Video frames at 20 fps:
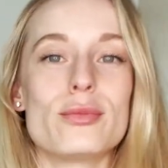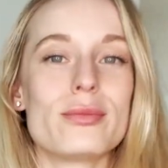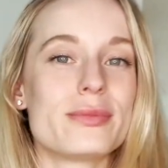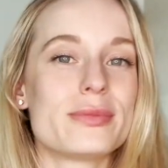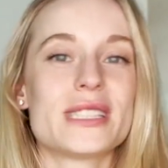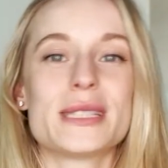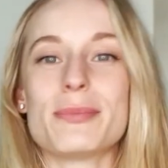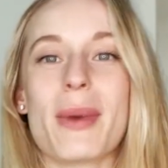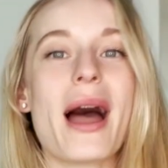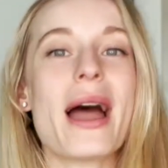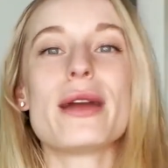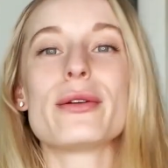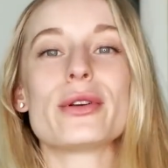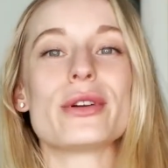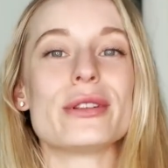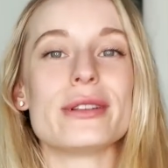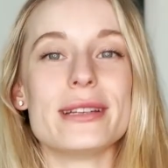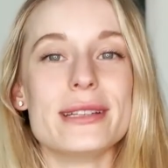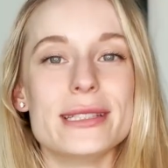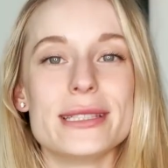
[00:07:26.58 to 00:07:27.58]

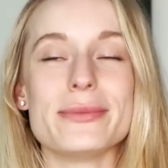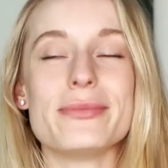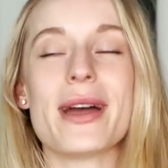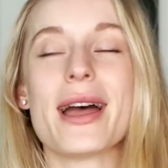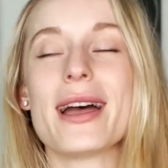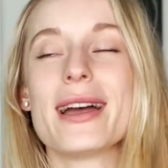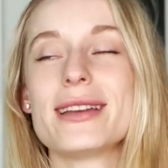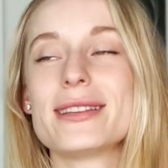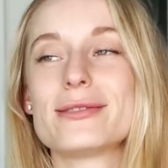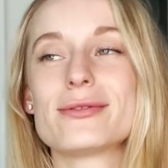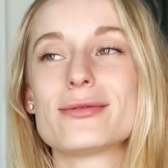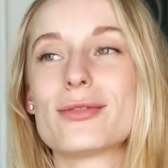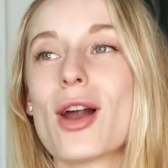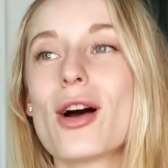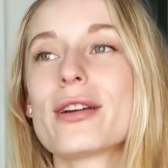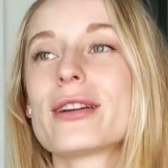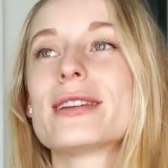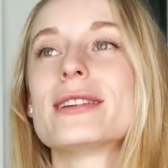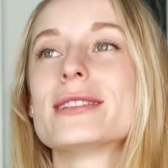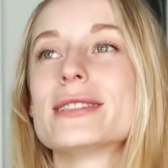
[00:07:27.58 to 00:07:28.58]
spiral in demand,
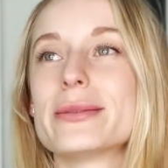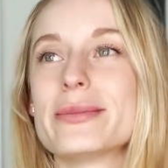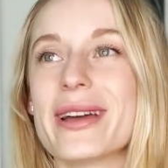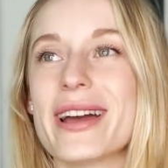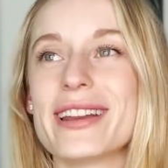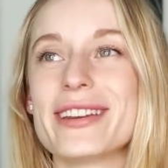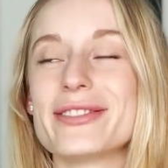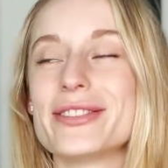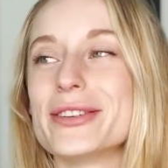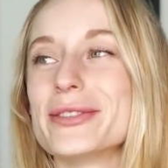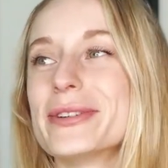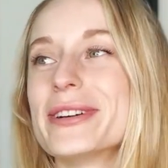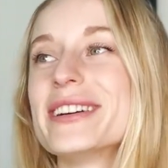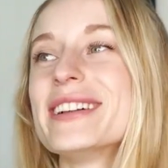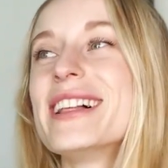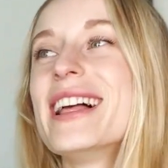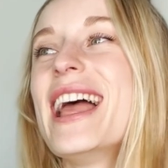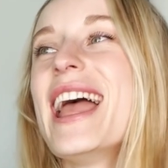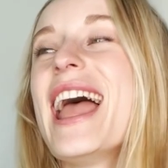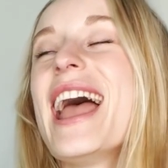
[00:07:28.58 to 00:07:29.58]
rocket in demand, if you
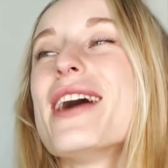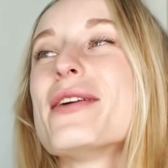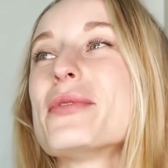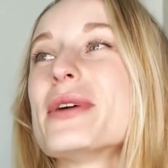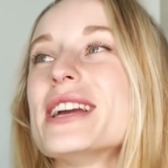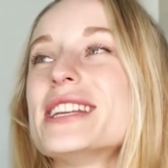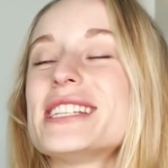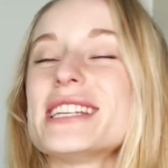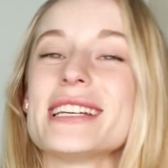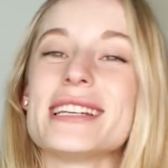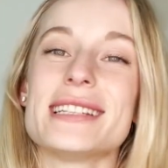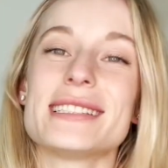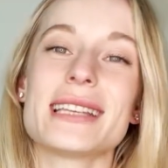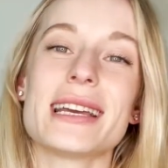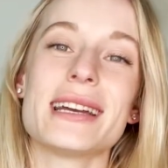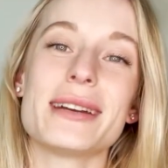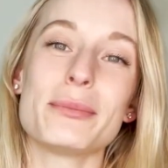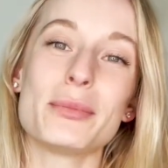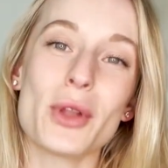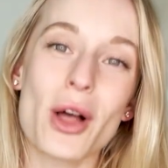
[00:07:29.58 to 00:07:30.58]
will, which is
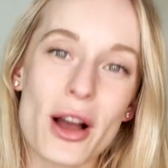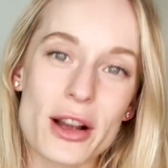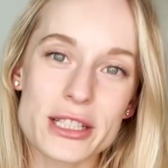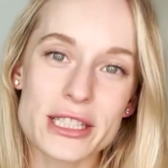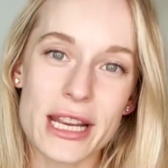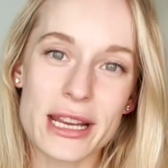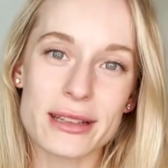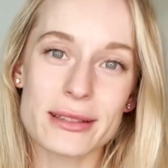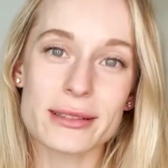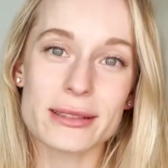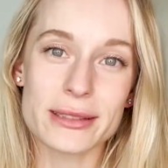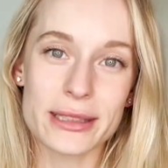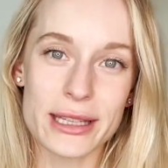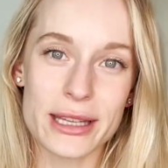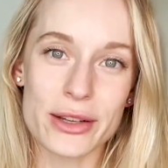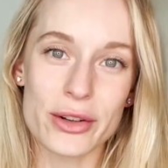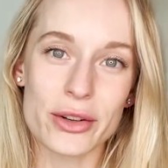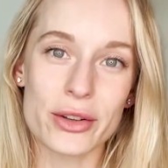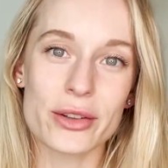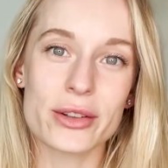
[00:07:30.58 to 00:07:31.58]
a blockchain
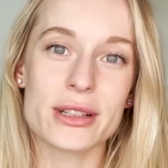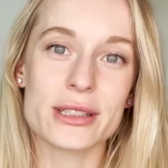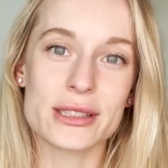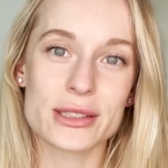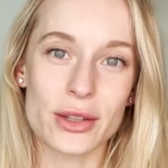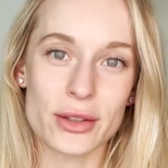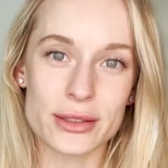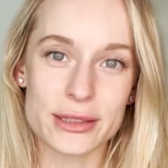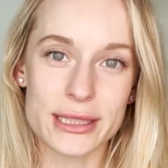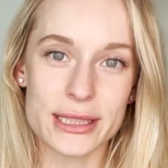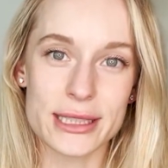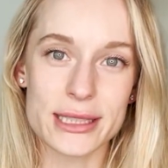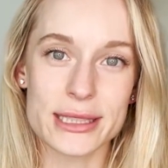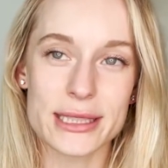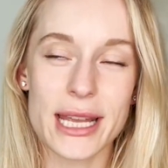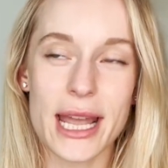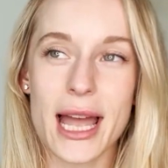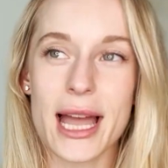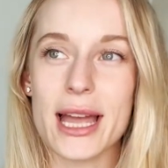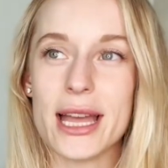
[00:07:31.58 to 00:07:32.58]
legal consultant.
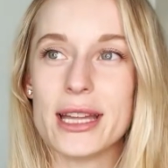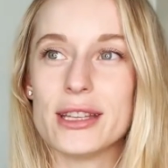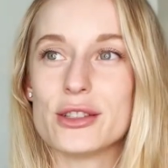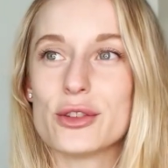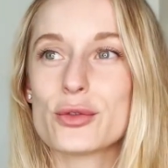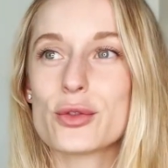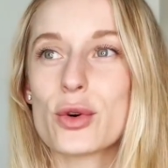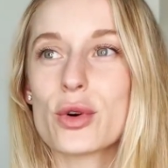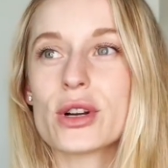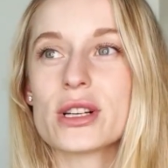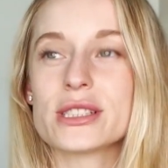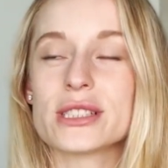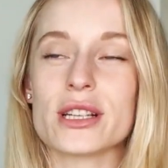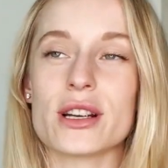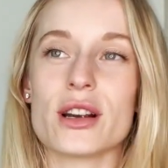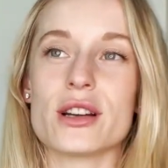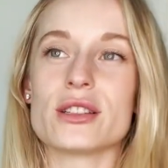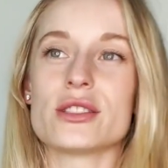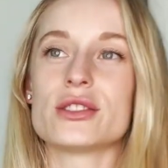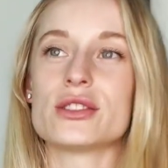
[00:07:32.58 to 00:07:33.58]
And of course, there
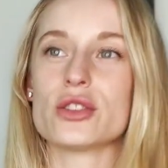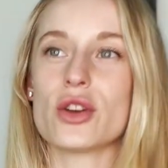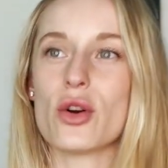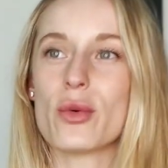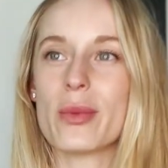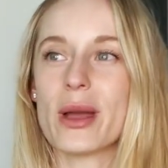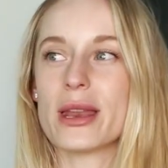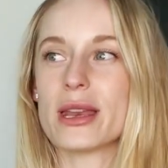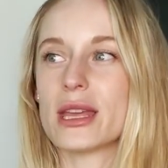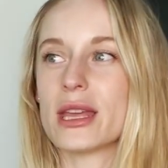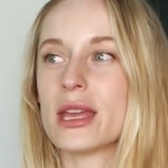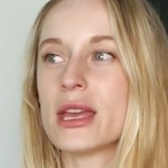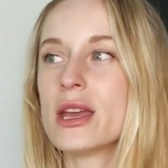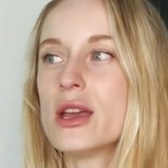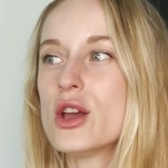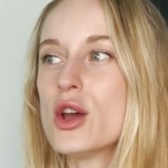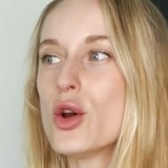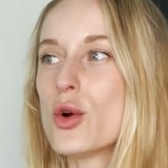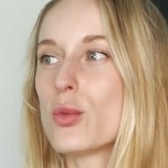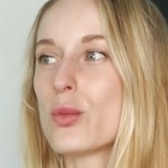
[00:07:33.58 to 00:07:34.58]
are so many
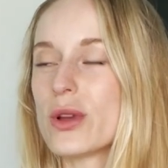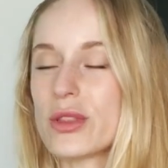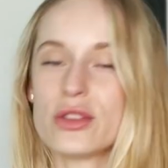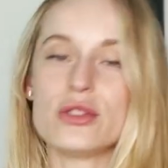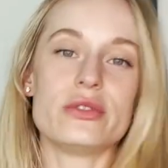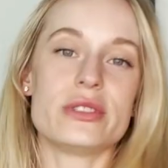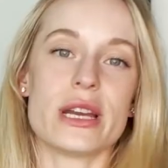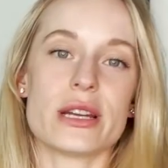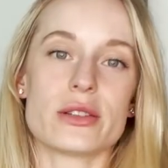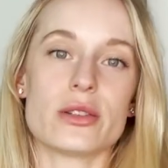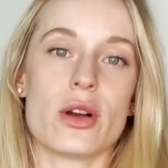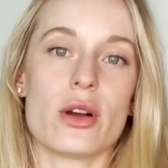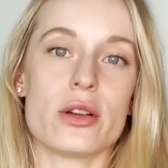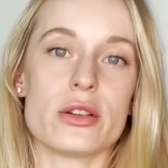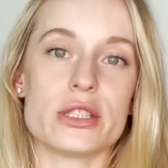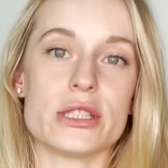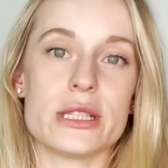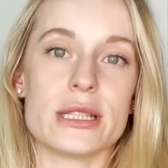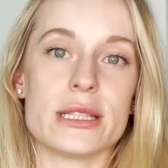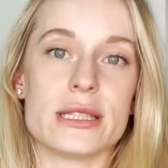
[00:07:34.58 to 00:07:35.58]
with new
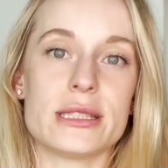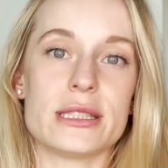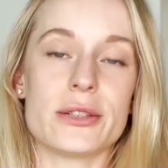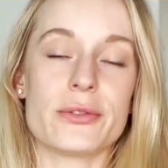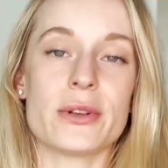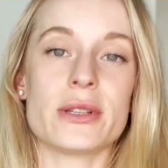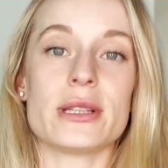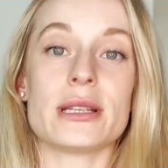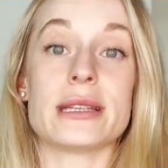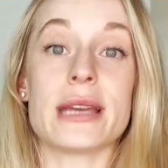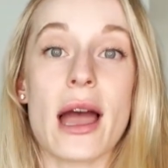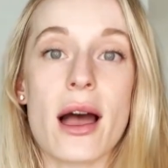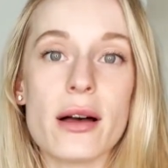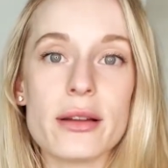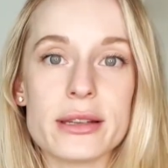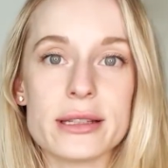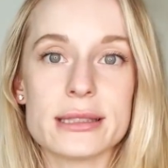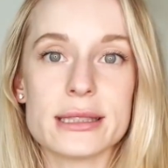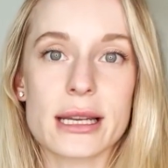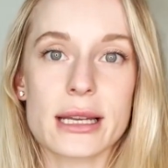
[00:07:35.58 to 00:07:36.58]
technologies, different
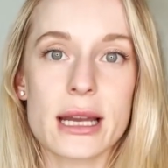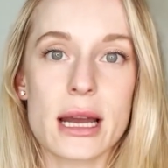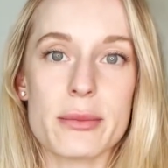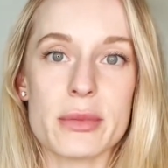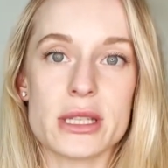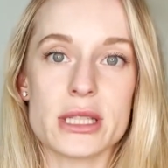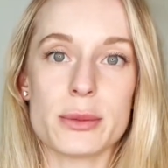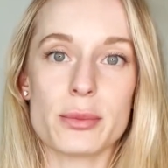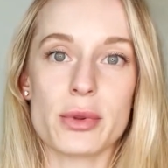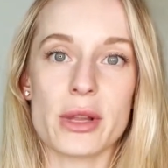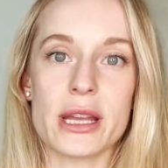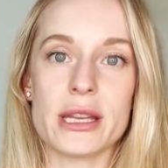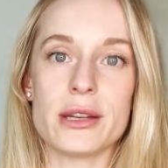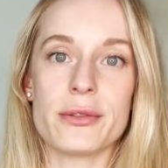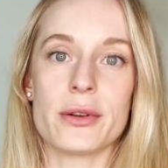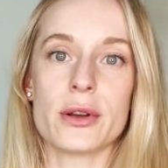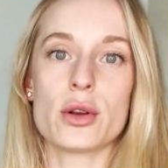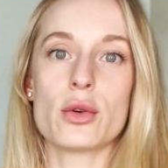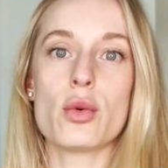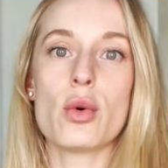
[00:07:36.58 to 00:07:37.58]
legalities that come into play,
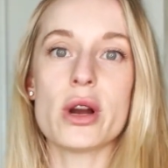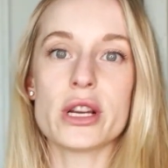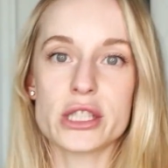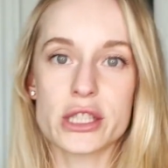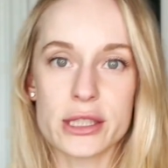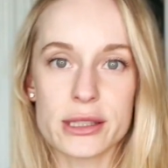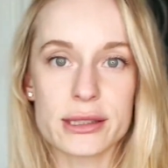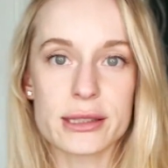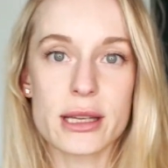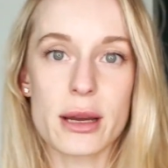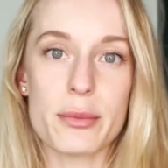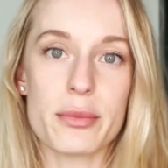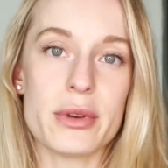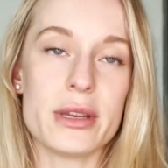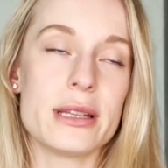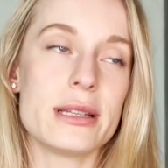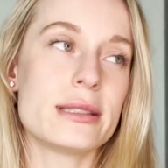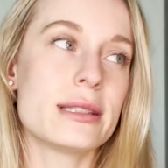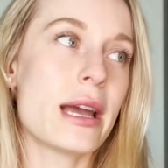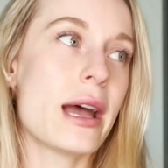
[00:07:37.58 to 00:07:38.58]
different questions
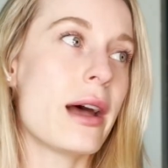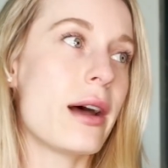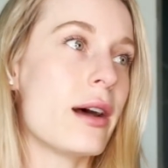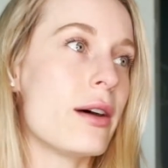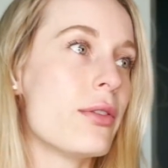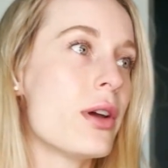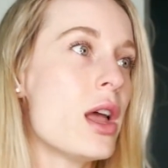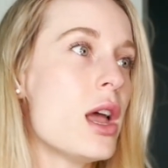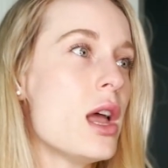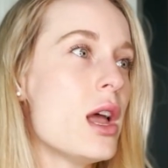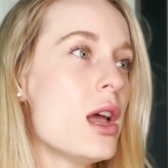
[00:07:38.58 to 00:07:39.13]
companies have,